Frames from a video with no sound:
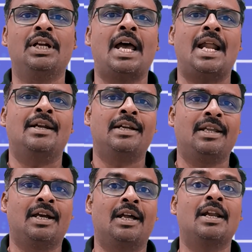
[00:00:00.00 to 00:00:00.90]
and
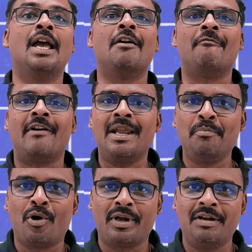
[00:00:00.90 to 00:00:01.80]
handwriting are very
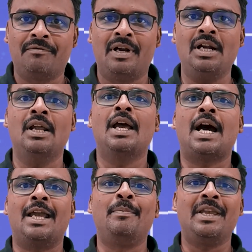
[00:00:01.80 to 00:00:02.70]
important for
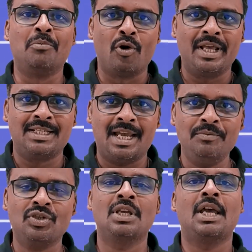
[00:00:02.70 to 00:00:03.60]
IPE board
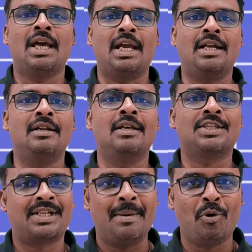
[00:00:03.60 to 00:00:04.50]
exams and
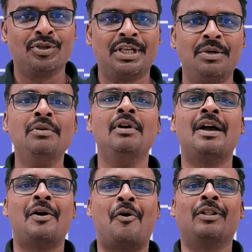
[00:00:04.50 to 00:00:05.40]
stay positive.
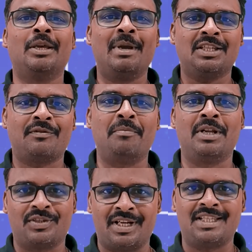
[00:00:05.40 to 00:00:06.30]
All the best from
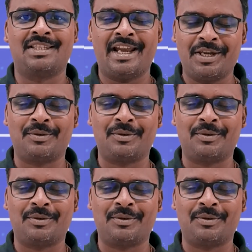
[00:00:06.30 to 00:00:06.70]
Resonance. Thank